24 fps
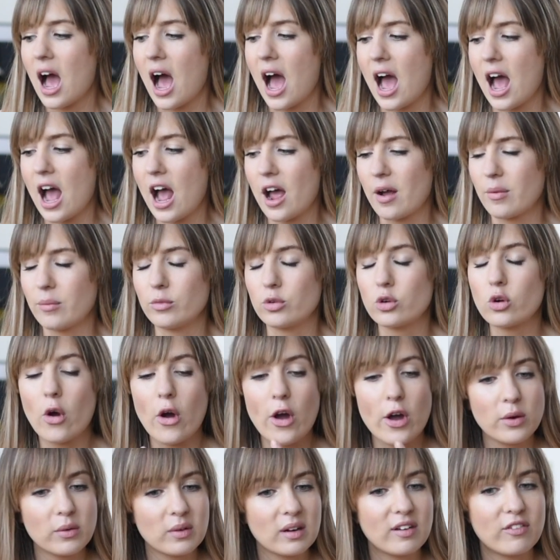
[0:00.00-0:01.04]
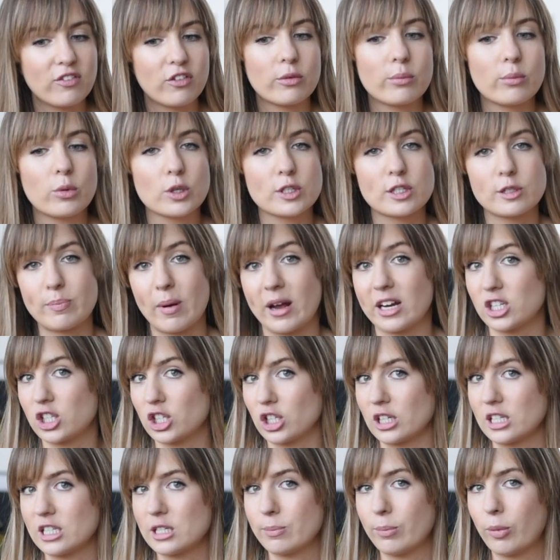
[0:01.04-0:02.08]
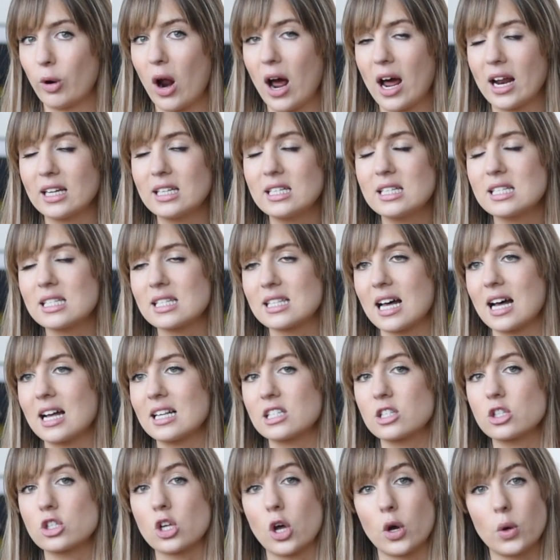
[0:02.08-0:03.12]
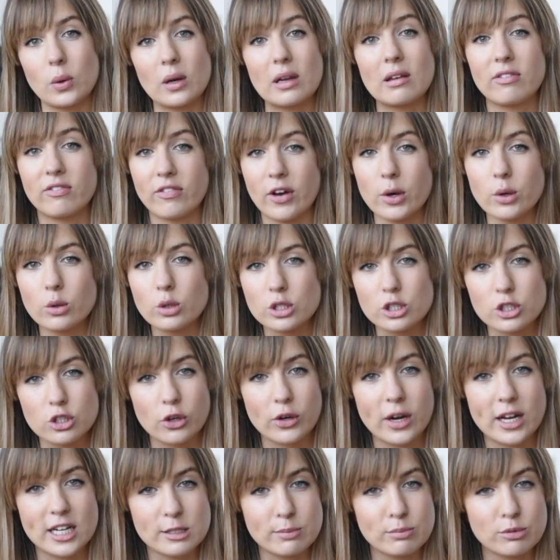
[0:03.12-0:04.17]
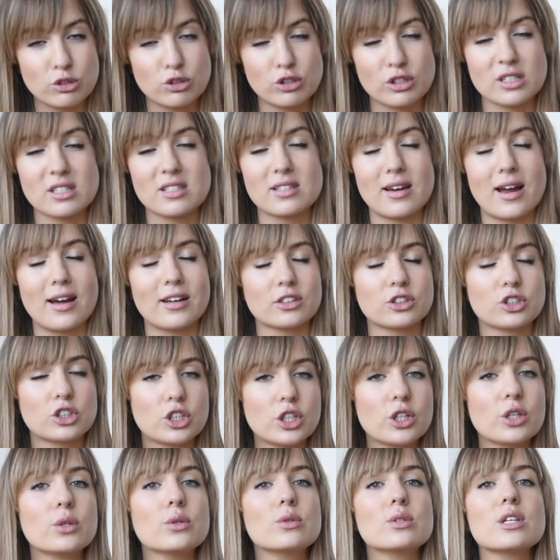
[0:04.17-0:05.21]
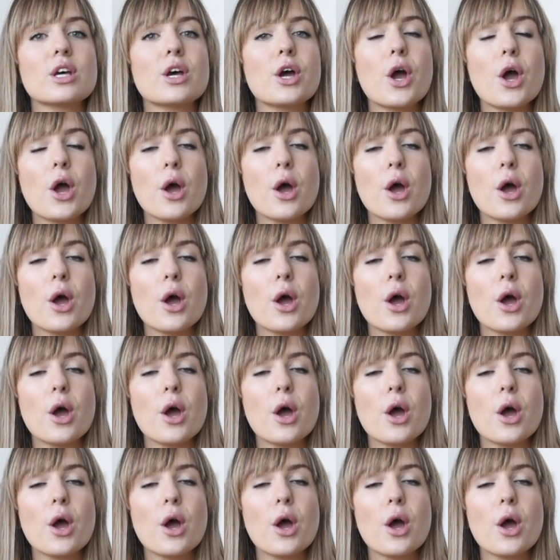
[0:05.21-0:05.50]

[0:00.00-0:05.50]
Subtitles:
Not only from more specialist brands that solely focus on espadrille style shoes,